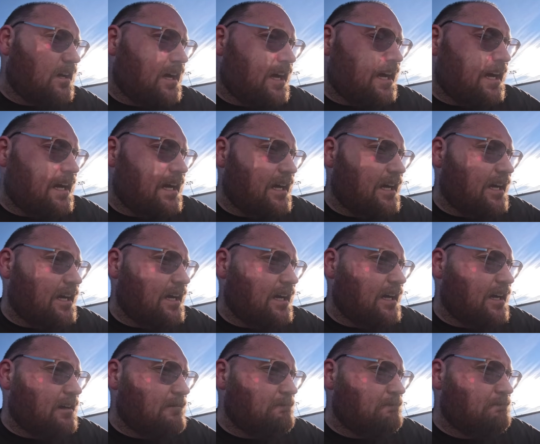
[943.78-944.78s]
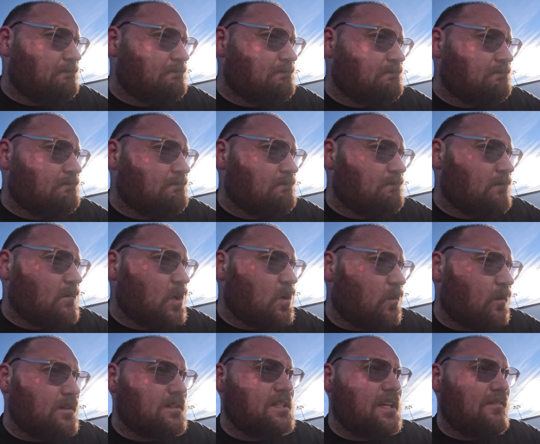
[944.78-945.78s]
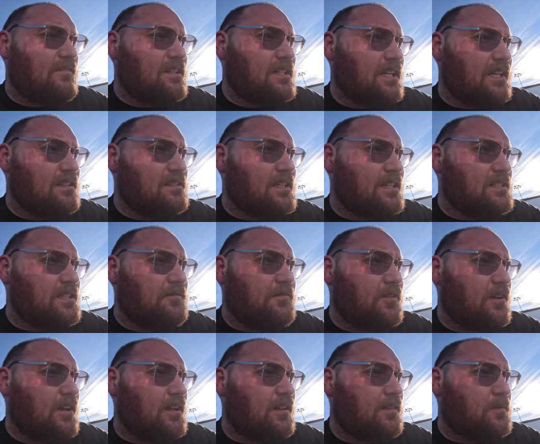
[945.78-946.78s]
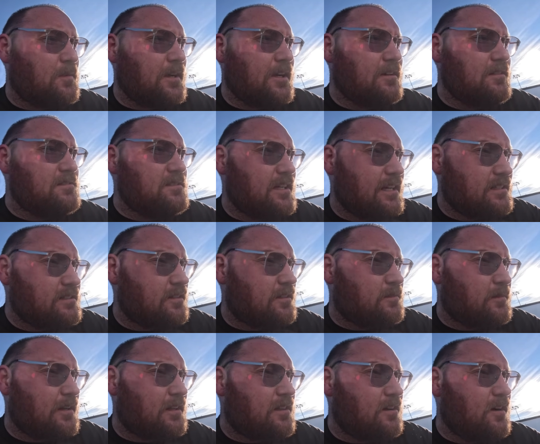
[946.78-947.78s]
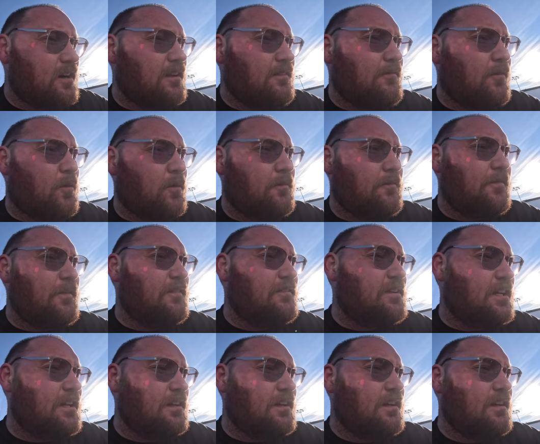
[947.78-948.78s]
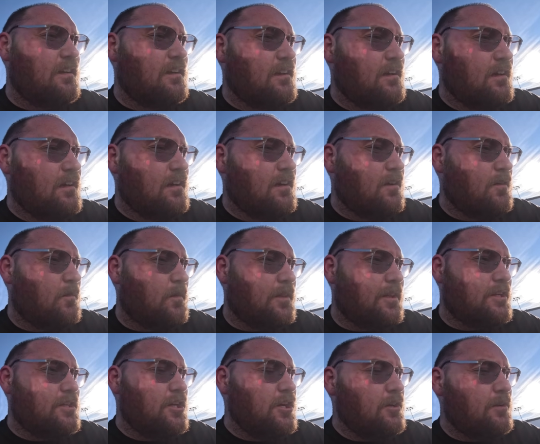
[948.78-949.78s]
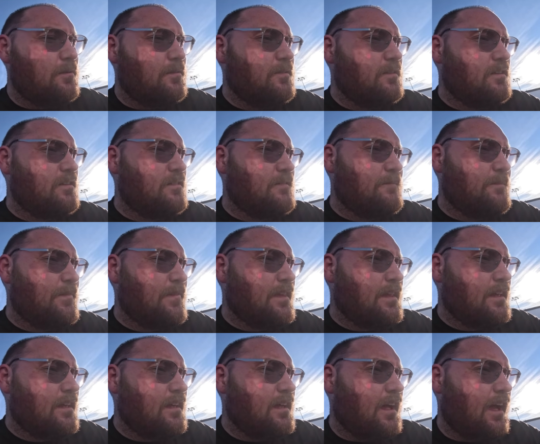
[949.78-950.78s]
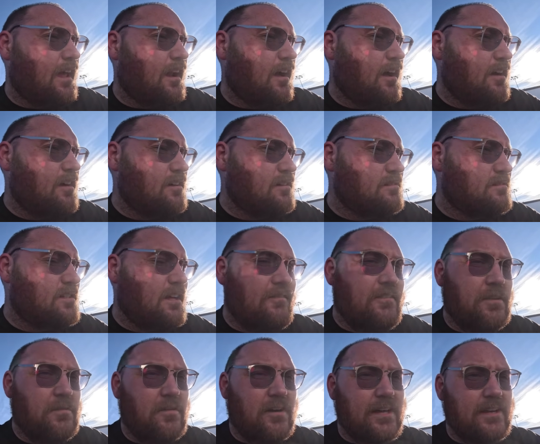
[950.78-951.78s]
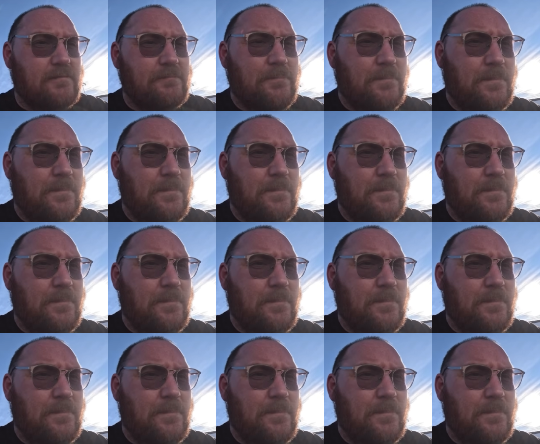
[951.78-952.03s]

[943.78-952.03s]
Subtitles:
117 60 foot, 306 to 330, 450 with a 2, and 171.